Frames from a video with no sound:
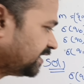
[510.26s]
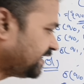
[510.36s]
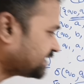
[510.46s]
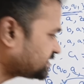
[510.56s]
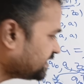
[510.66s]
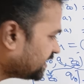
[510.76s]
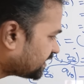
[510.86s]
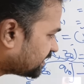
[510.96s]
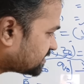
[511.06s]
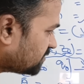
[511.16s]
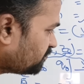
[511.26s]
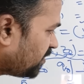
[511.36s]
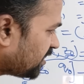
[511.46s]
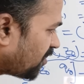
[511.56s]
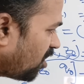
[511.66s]
Next here,
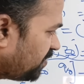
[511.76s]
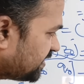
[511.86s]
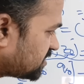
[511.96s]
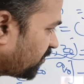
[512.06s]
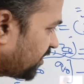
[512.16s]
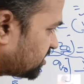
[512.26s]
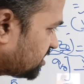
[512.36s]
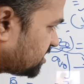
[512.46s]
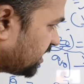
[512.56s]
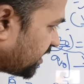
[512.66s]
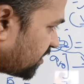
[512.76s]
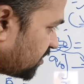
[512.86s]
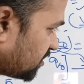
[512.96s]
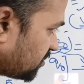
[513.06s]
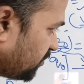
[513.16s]
simply copy these productions here.
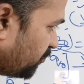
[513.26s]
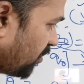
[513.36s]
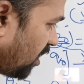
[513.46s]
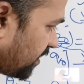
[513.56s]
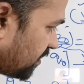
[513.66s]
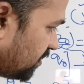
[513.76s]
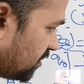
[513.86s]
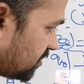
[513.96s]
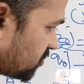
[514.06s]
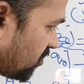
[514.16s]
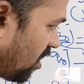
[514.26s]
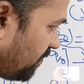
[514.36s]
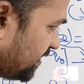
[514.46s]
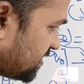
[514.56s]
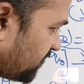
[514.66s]
Q zero. So
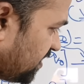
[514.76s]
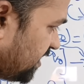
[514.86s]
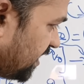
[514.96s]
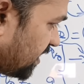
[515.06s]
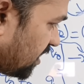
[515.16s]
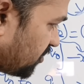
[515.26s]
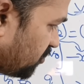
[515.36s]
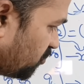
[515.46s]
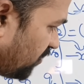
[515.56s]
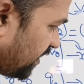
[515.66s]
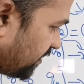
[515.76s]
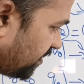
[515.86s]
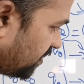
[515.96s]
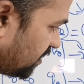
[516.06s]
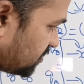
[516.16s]
copy this one here. Q one.
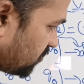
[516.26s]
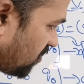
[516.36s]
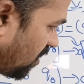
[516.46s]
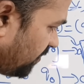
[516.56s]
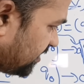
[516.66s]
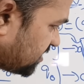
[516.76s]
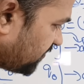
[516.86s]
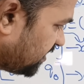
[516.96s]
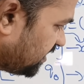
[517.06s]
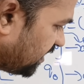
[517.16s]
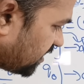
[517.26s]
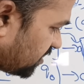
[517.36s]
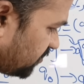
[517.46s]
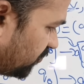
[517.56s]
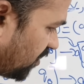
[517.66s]
So copy this one here.
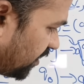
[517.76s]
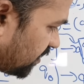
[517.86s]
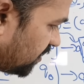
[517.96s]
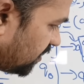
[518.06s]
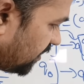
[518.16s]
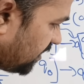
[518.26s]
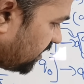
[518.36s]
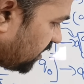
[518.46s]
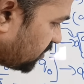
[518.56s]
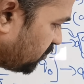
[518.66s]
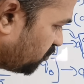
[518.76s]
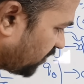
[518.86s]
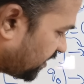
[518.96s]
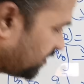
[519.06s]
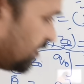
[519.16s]
Q zero. Here Q one.